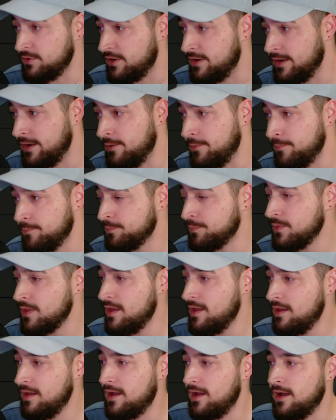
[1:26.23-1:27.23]
now.
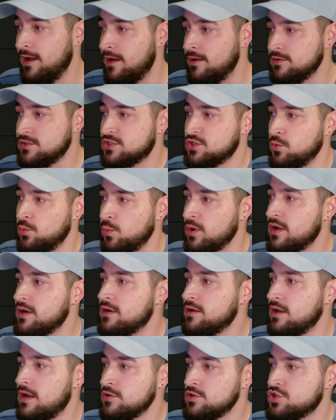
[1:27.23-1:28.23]
So
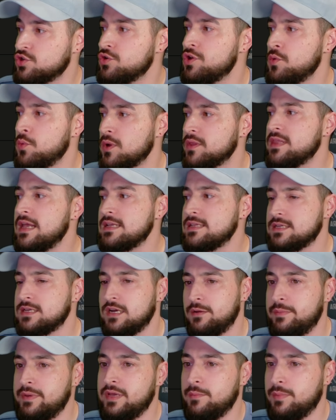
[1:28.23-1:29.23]
I'll show you what that's going
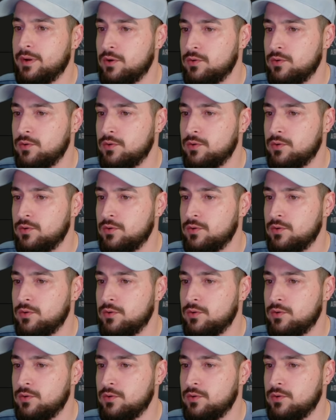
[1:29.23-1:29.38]
to be about.